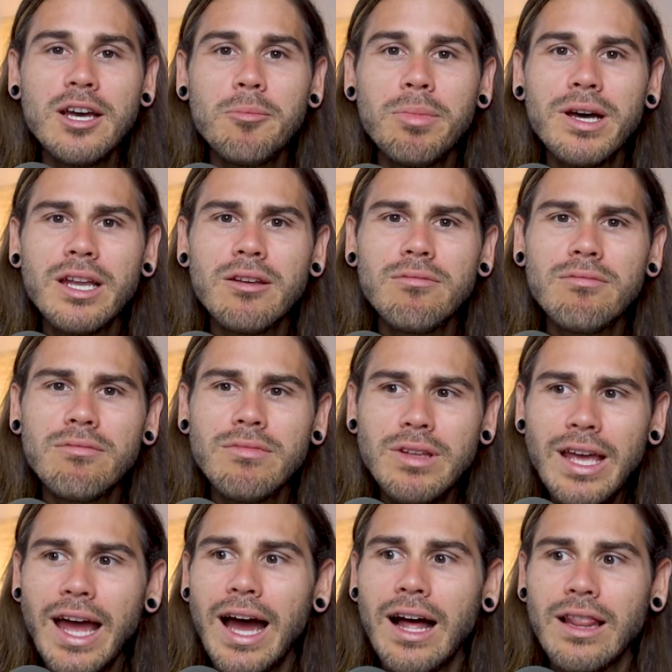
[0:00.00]
But
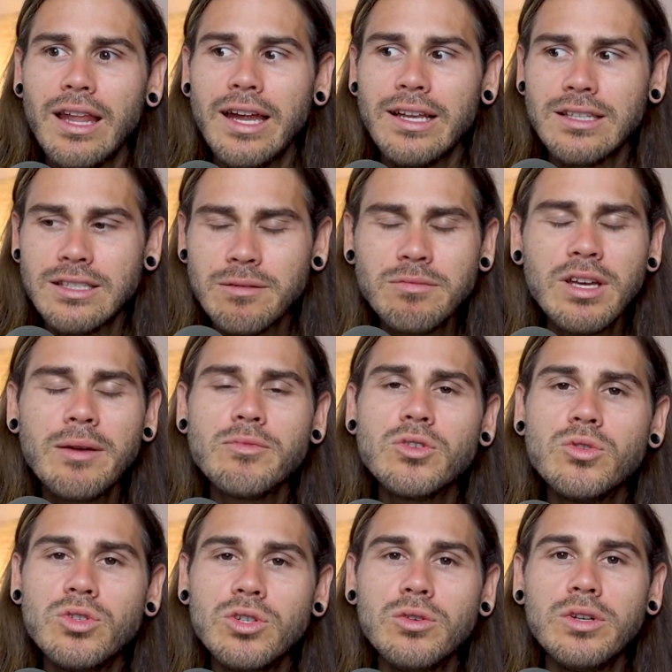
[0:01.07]
yeah, like sometimes
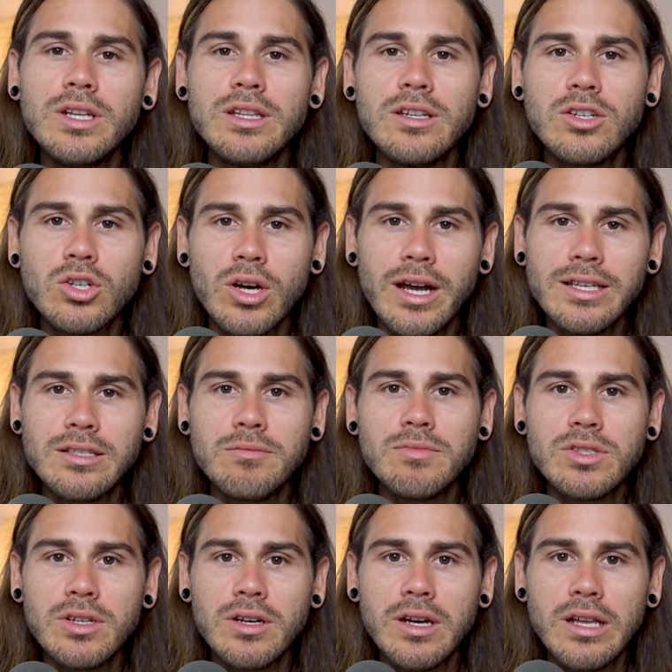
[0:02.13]
you do need to try some
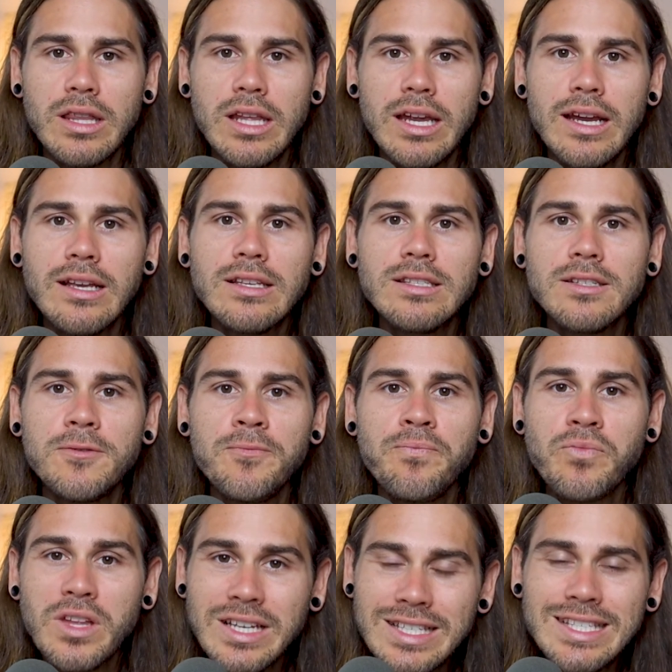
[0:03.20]
certain things
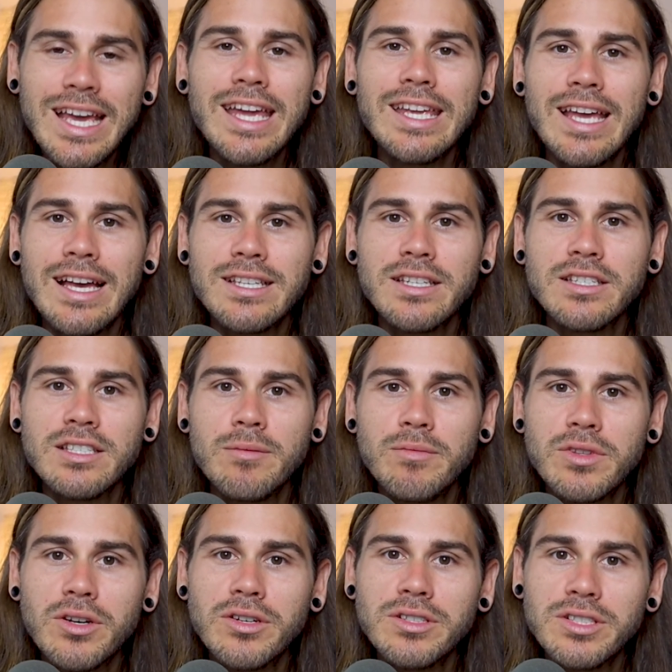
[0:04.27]
say yes to some
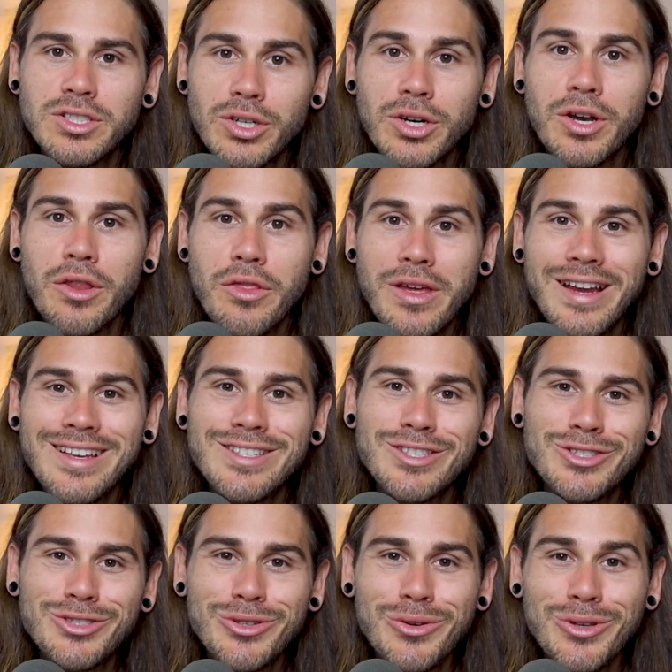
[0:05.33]
certain things
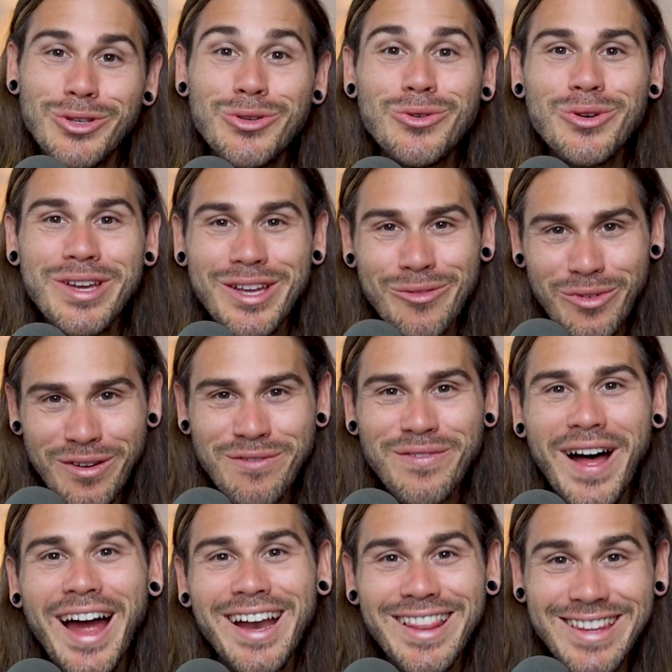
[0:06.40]
so you can
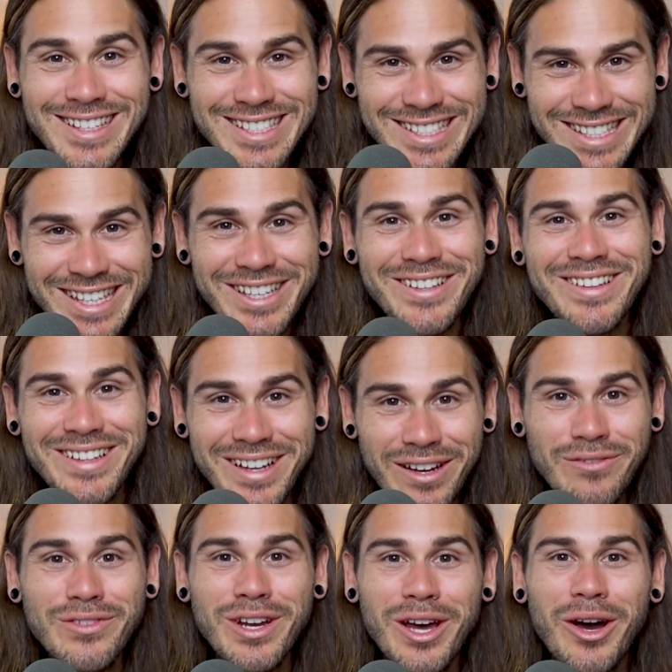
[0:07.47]
refine the skill
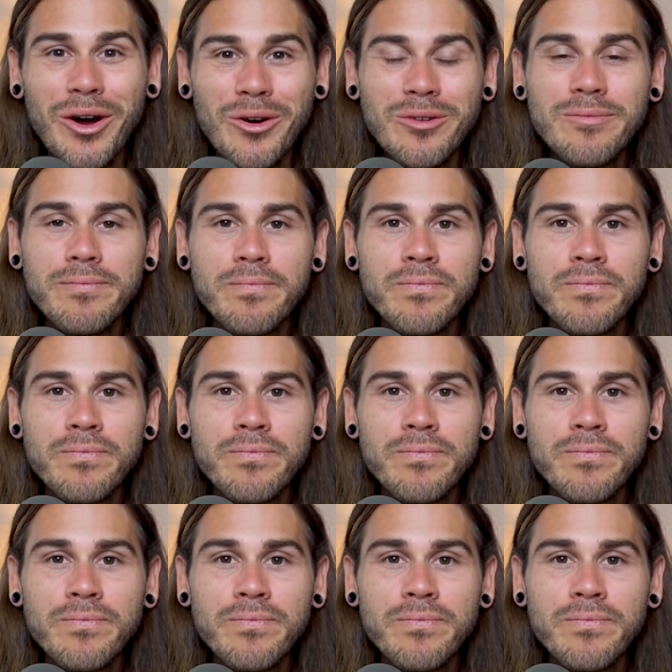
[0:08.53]
of no.